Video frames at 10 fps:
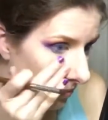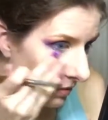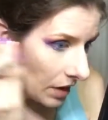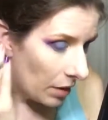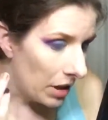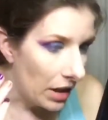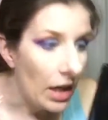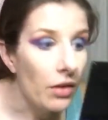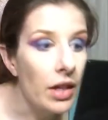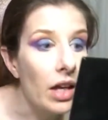I mean, now
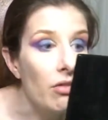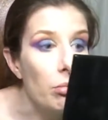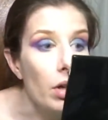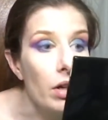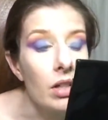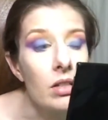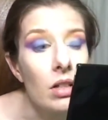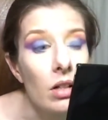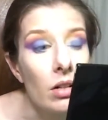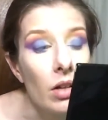they have products that
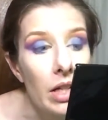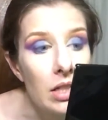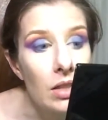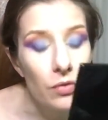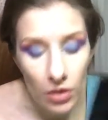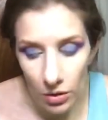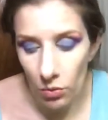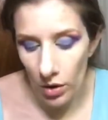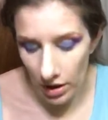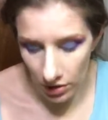are like different,
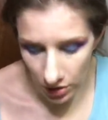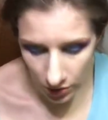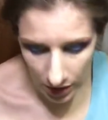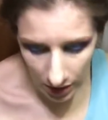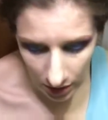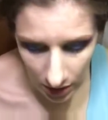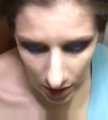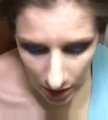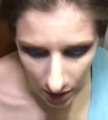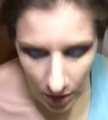where you can
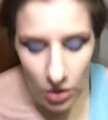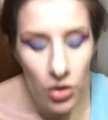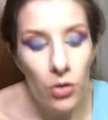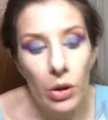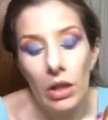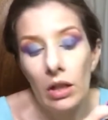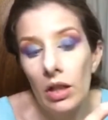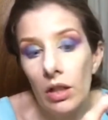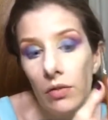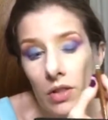
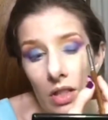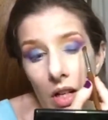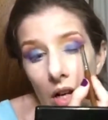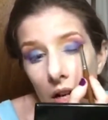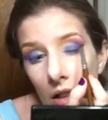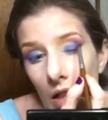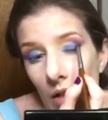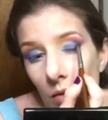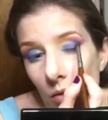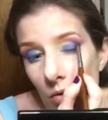lift
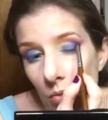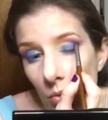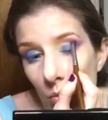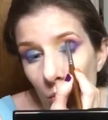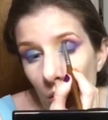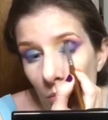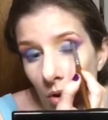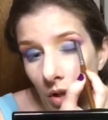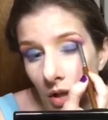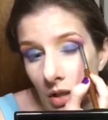9 levels with one
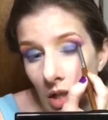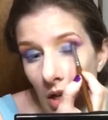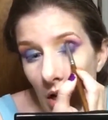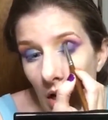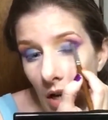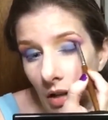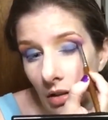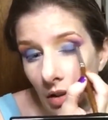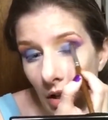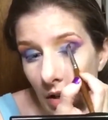product and not
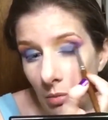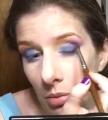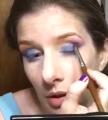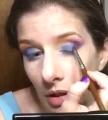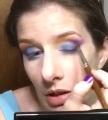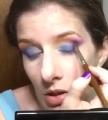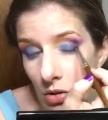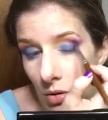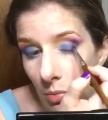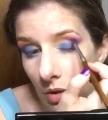like
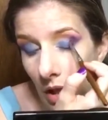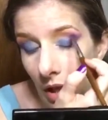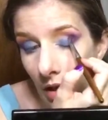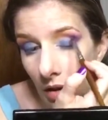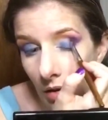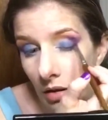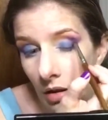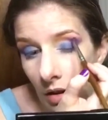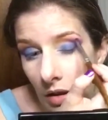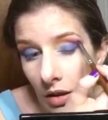completely strip the hair,
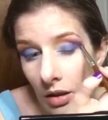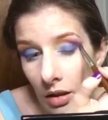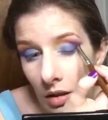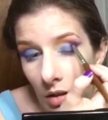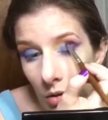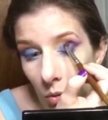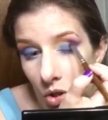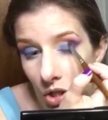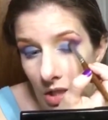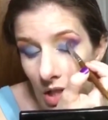
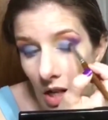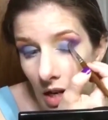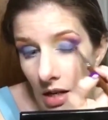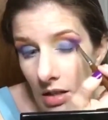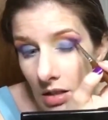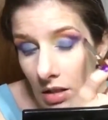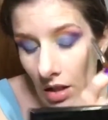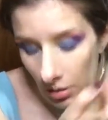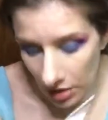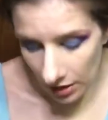which is
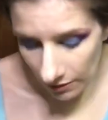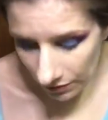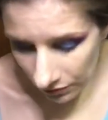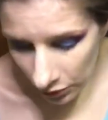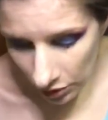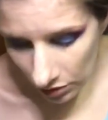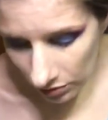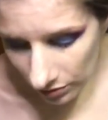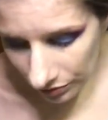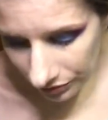nice. I mean, for